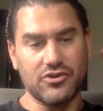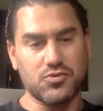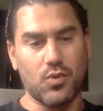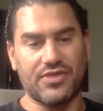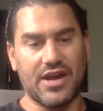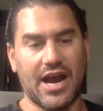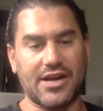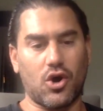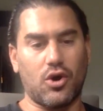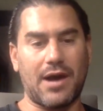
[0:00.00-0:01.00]
one thing I
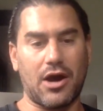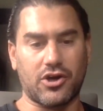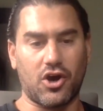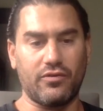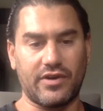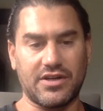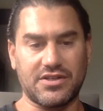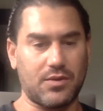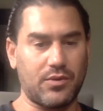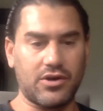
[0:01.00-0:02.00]
know about COVID.
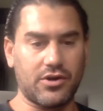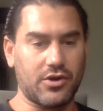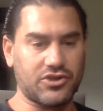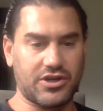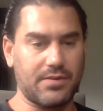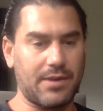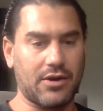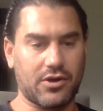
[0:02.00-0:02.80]
It's that we don't know shit about